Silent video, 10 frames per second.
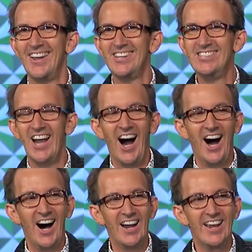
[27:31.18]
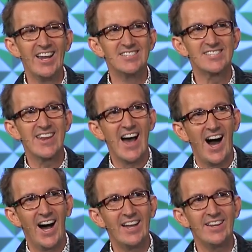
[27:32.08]
Young is
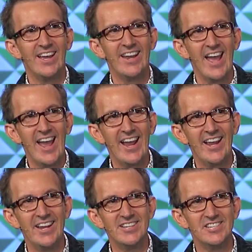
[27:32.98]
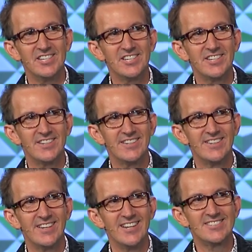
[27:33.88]
not an age,
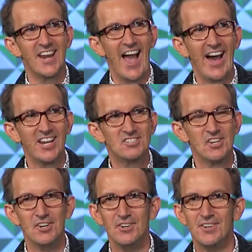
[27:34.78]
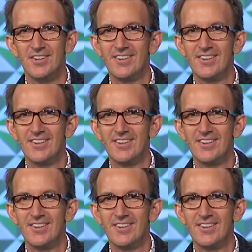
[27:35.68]
it's an attitude.